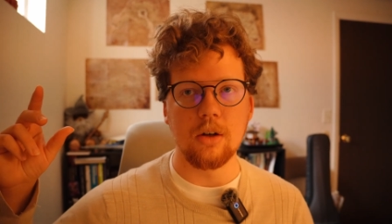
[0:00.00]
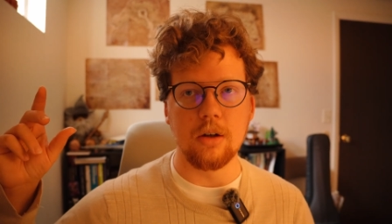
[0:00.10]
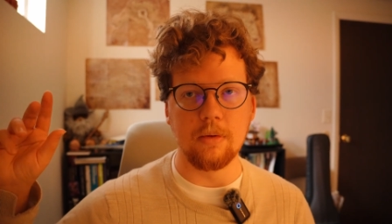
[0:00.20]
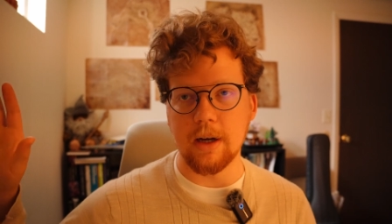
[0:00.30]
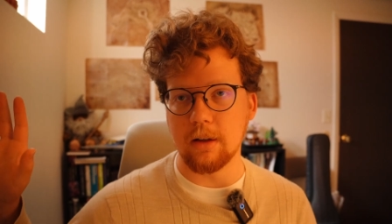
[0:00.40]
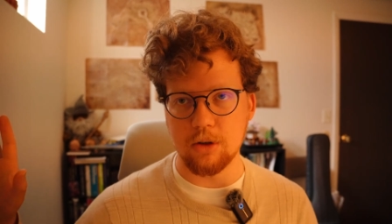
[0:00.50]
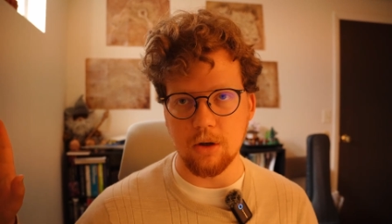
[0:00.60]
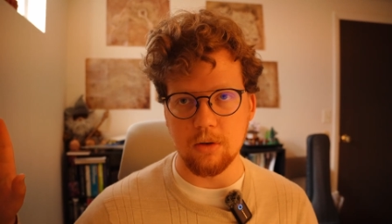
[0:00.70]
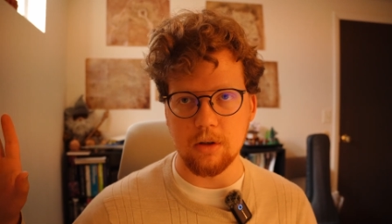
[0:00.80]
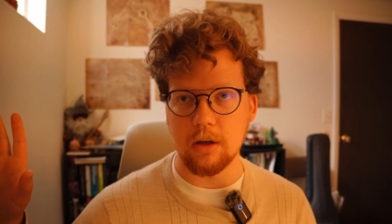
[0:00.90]
divinely
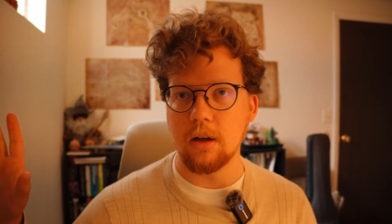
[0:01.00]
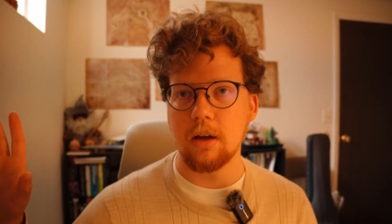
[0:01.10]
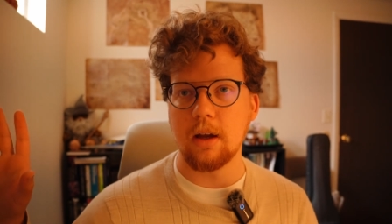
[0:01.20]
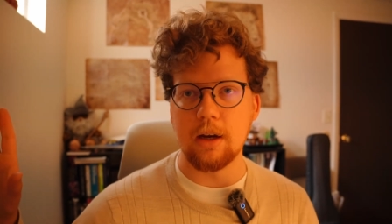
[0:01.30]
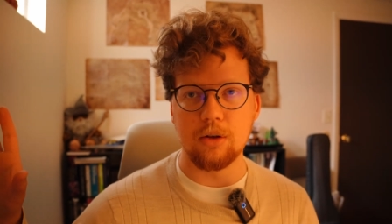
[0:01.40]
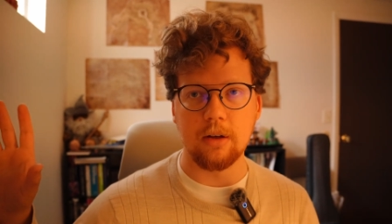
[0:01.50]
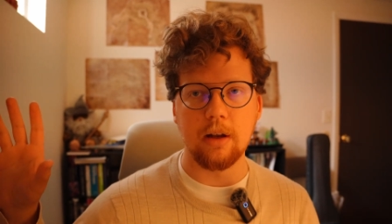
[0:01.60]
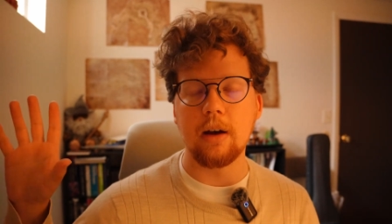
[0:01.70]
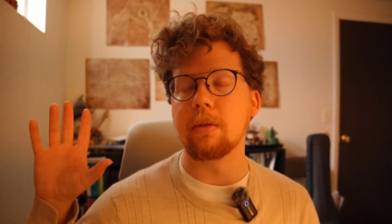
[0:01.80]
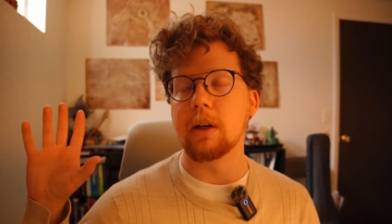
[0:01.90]
chosen agents
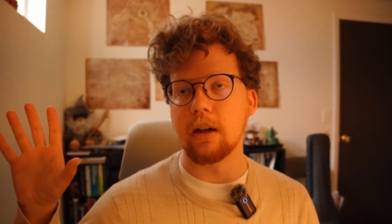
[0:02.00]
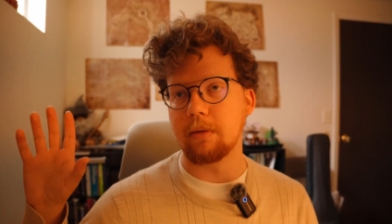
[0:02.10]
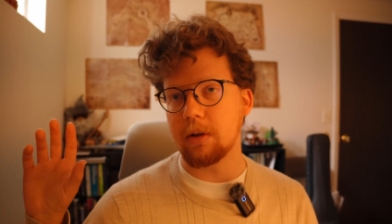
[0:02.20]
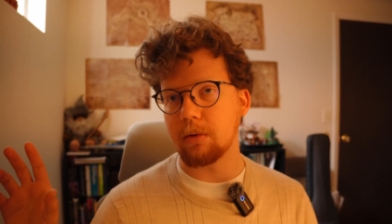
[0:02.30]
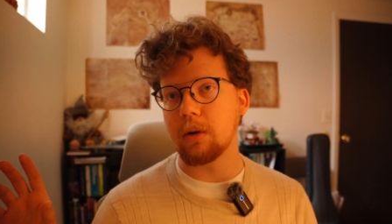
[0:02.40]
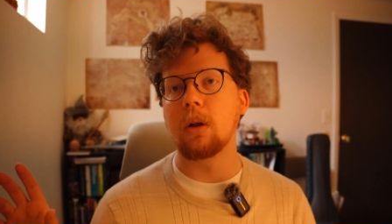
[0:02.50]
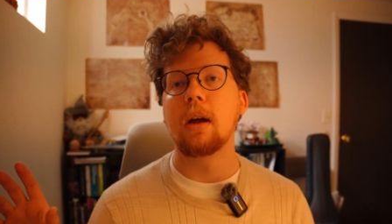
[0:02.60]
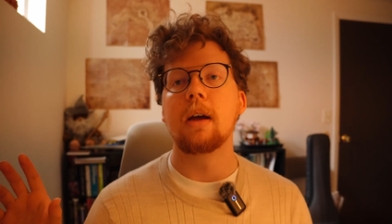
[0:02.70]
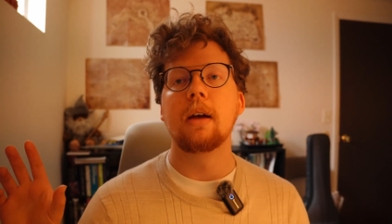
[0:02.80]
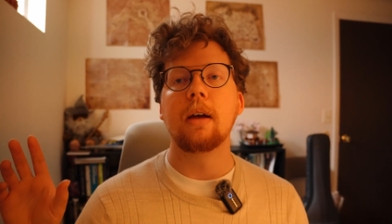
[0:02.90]
of the God of Israel,
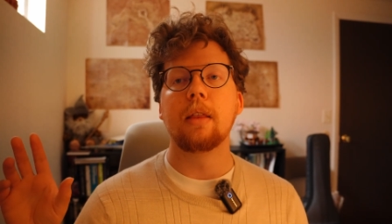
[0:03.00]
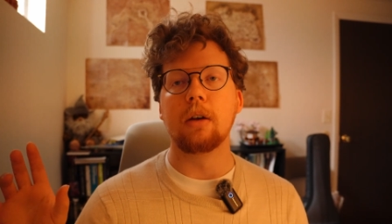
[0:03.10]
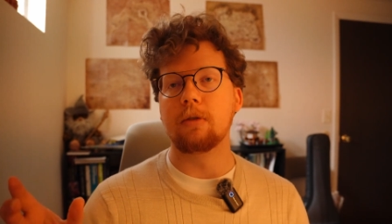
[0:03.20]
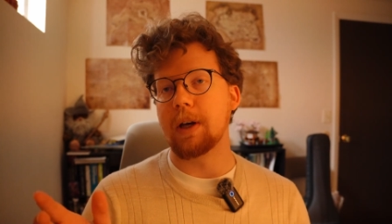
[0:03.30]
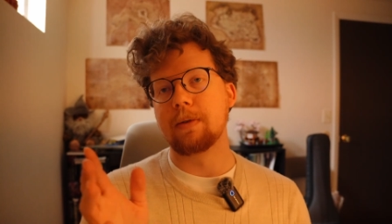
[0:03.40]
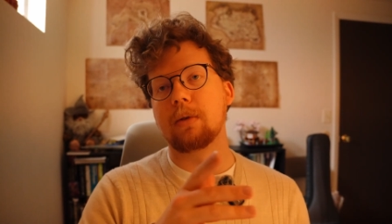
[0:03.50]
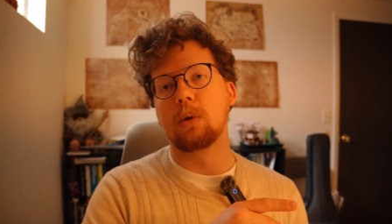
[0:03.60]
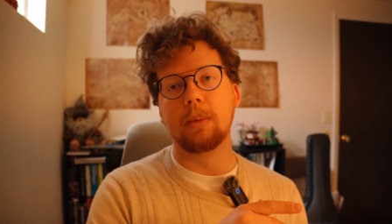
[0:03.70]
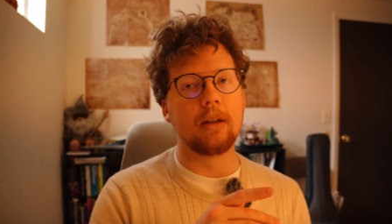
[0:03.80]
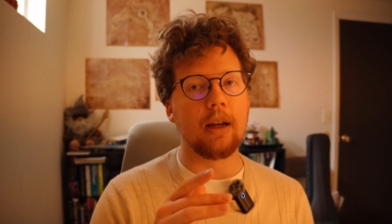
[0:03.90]
then favor
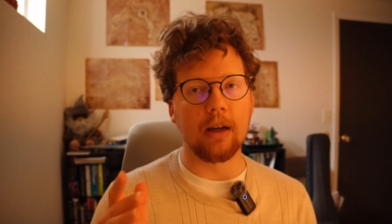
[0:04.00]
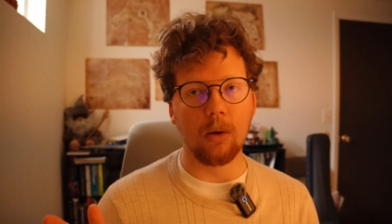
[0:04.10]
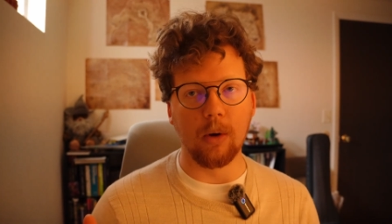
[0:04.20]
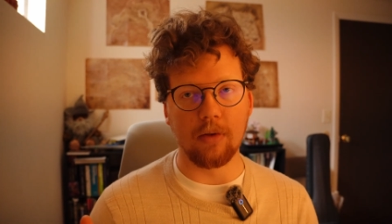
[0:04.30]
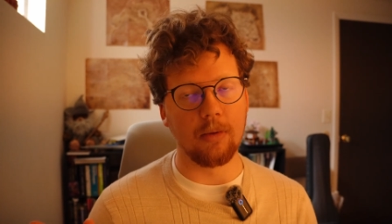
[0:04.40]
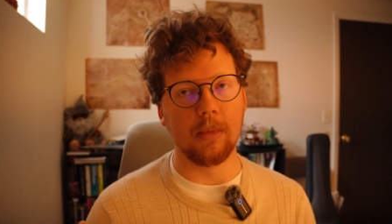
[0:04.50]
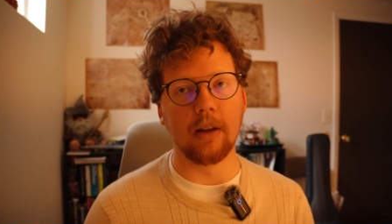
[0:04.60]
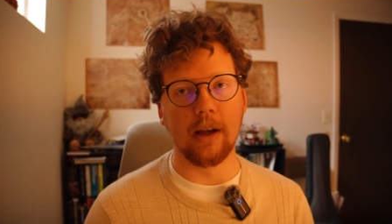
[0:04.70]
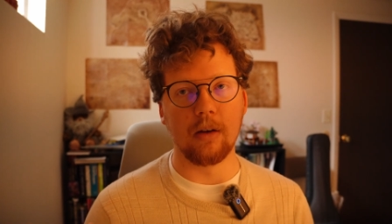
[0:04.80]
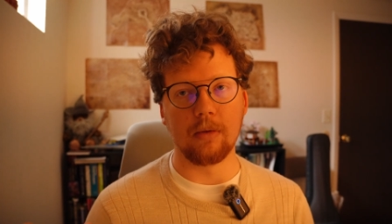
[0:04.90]
will be taken away from the
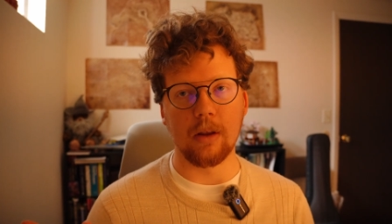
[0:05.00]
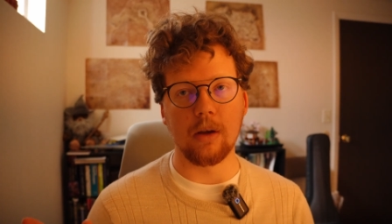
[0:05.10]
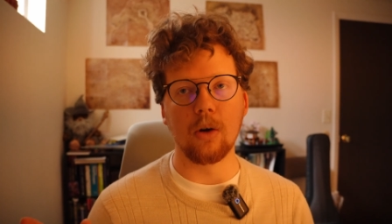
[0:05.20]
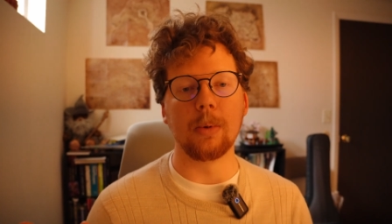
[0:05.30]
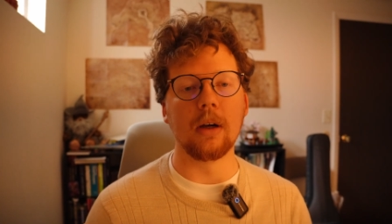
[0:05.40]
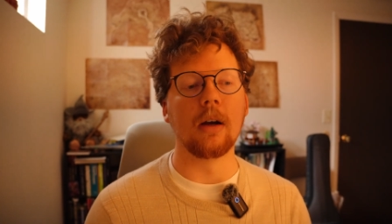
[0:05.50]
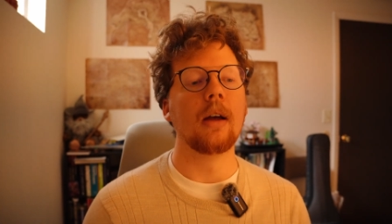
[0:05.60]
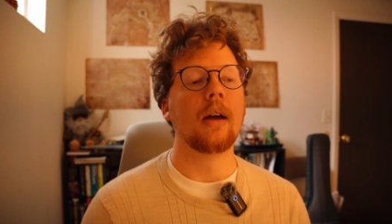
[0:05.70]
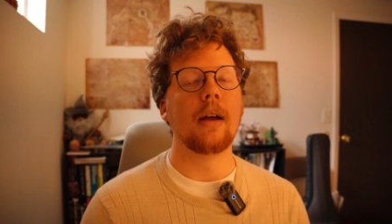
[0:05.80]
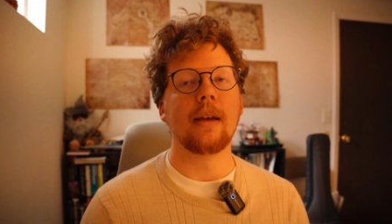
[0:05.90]
land of Ethiopia,
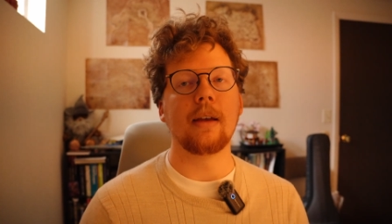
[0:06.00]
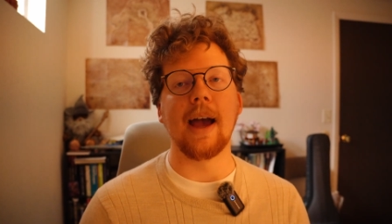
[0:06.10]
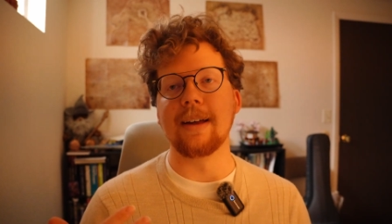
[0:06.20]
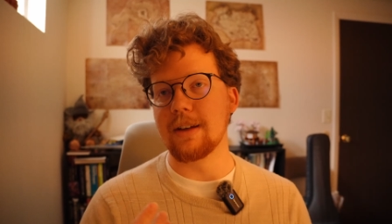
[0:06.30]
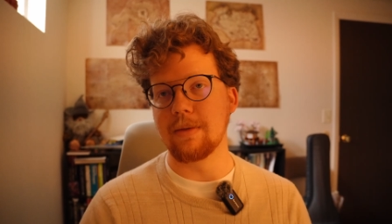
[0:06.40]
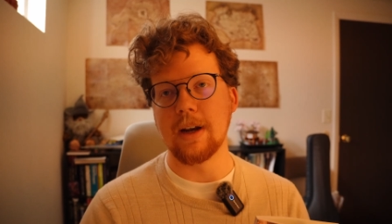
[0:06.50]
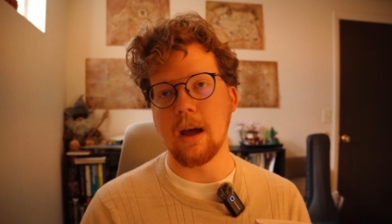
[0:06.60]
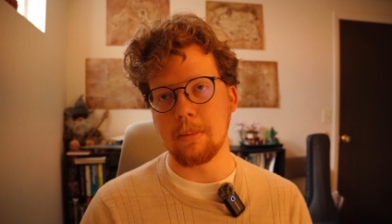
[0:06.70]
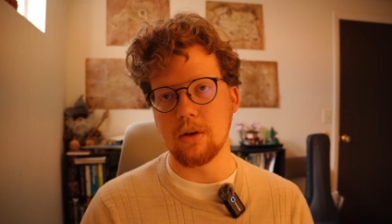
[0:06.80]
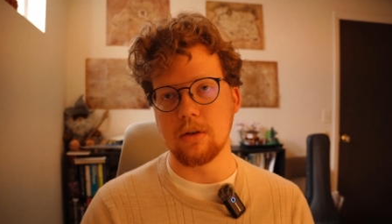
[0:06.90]
as even
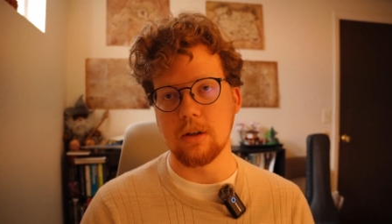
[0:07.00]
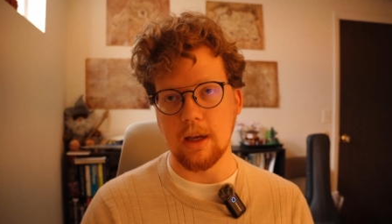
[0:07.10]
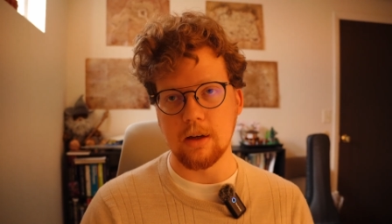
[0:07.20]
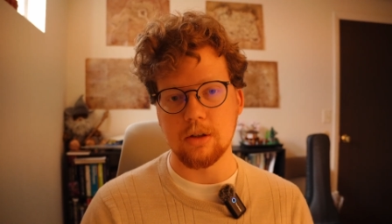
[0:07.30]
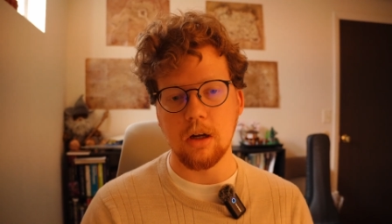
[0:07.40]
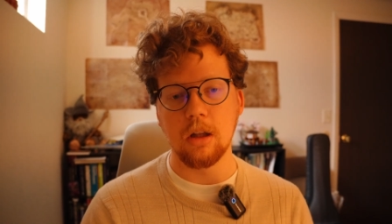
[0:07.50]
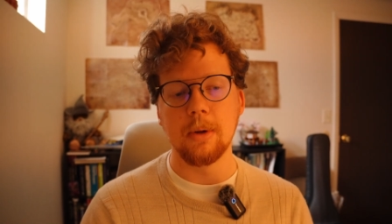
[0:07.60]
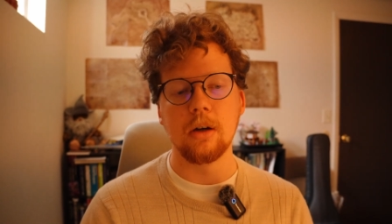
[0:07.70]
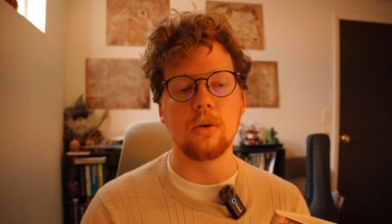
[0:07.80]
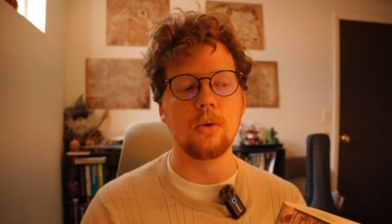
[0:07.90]
happened to King
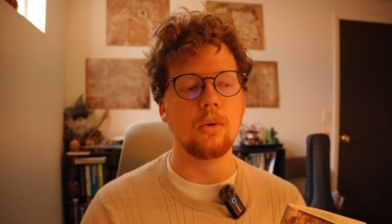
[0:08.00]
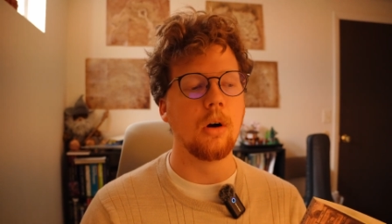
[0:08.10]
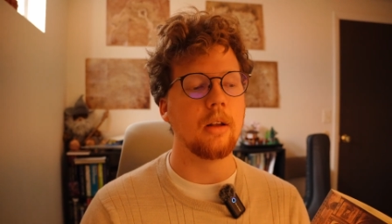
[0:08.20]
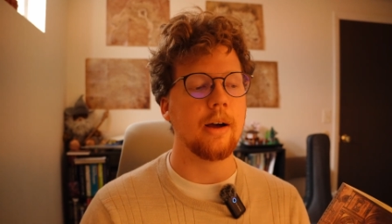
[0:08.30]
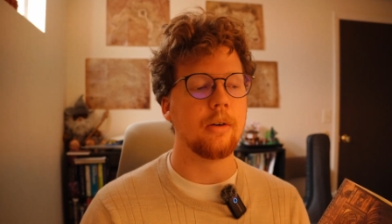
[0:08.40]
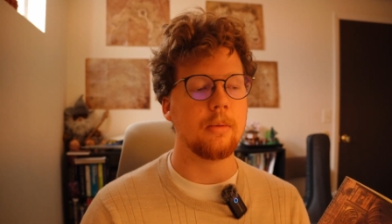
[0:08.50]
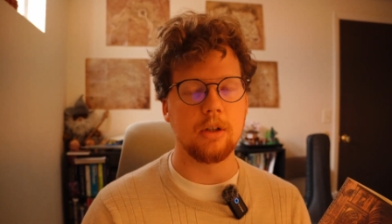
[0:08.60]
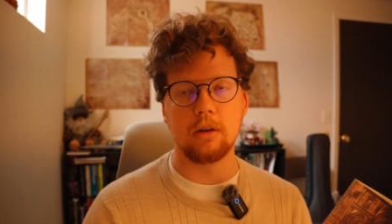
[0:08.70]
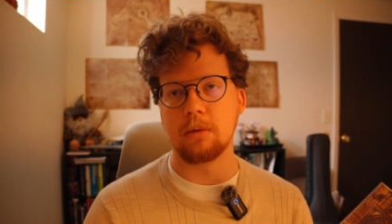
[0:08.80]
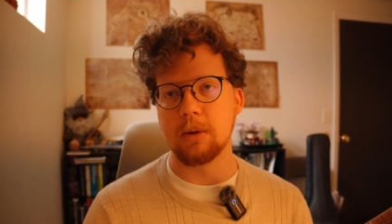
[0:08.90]
Solomon, who allowed
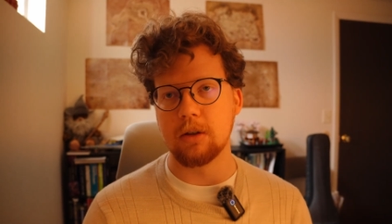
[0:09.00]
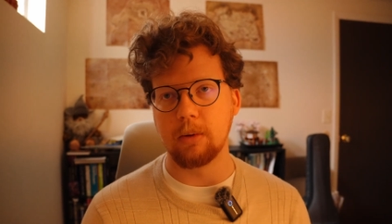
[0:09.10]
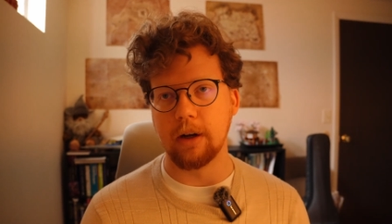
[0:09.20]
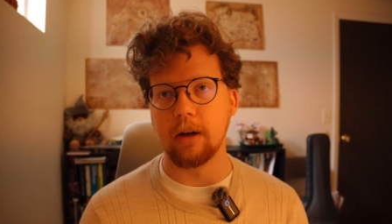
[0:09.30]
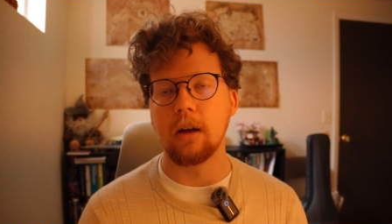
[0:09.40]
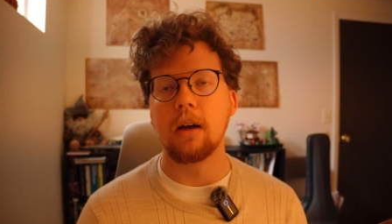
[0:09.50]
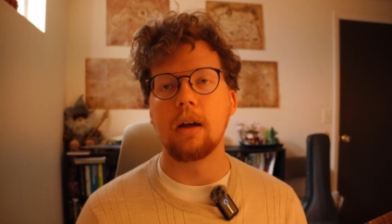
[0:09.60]
himself to be swayed